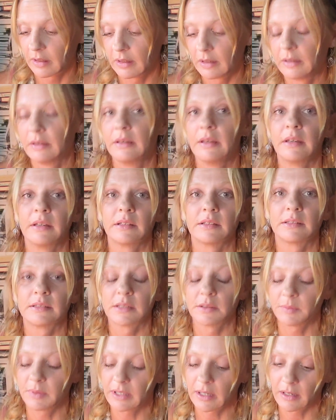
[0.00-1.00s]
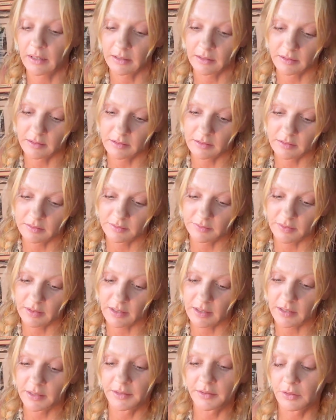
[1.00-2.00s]
Next we have
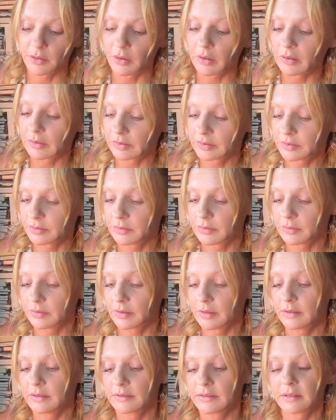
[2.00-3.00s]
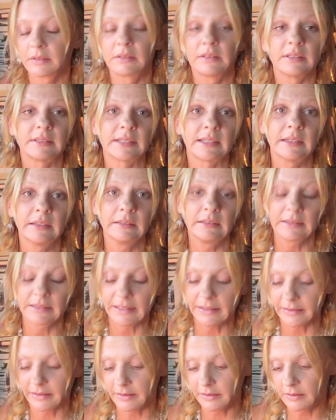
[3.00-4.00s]
an ottodouglas Hale
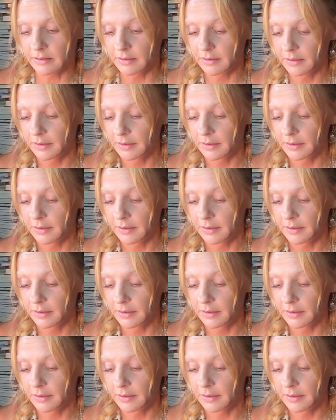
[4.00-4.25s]
again.